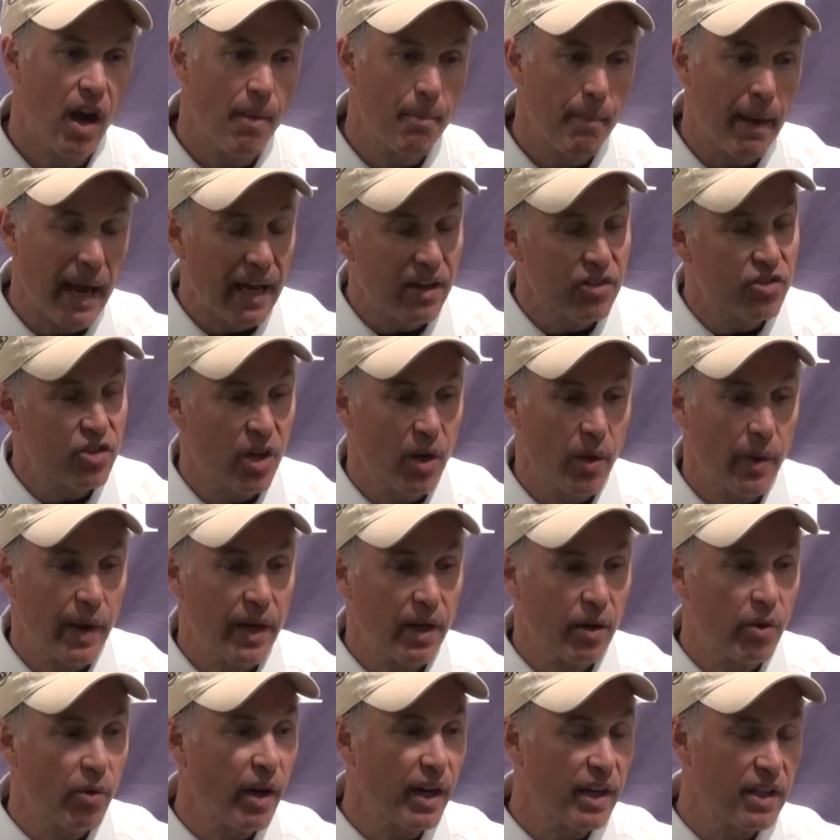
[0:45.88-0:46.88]
Dom Maggio
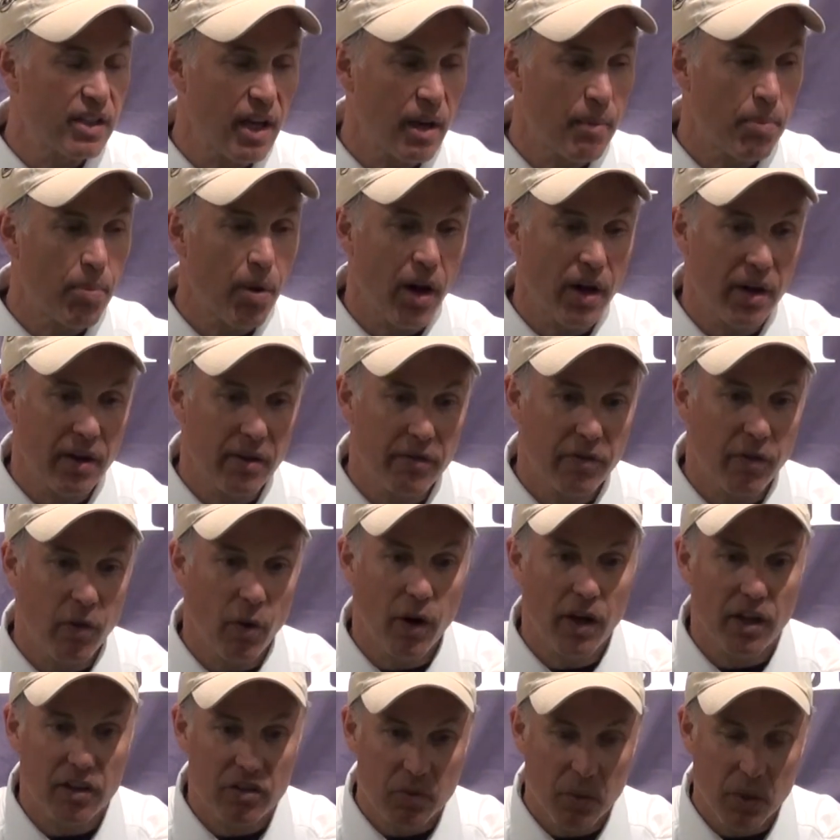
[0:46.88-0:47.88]
had a great day punting
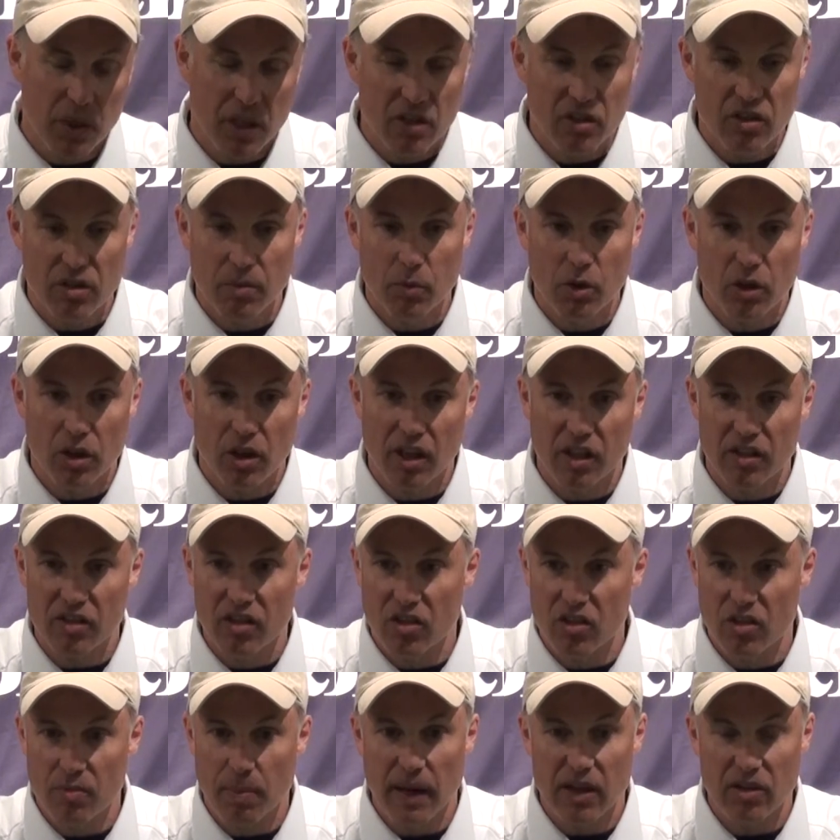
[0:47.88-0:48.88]
for us. We did some good
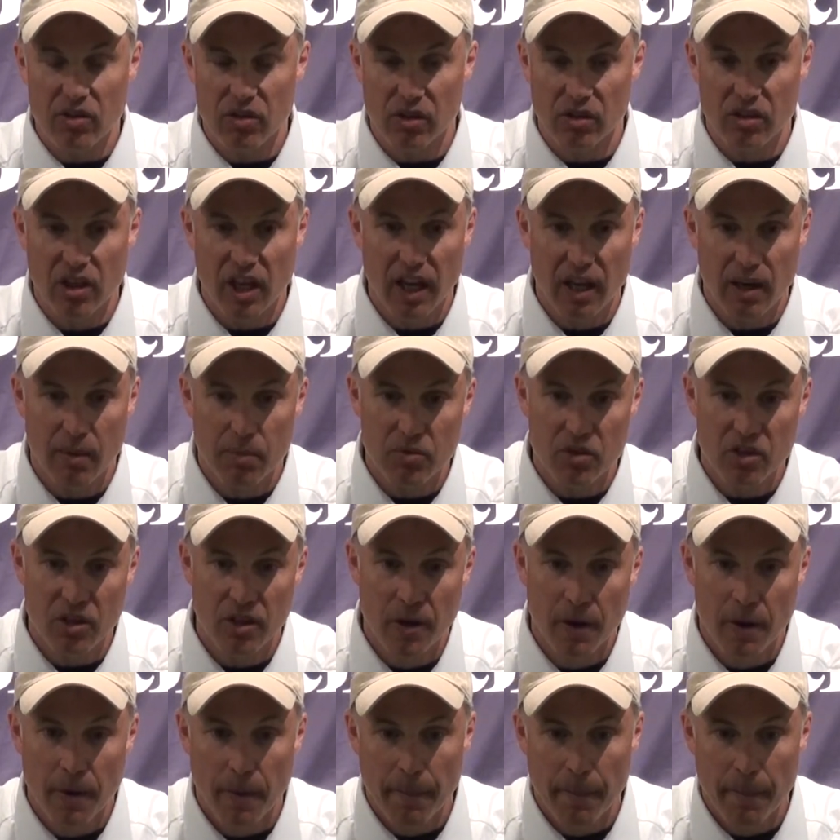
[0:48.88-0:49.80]
things on special teams.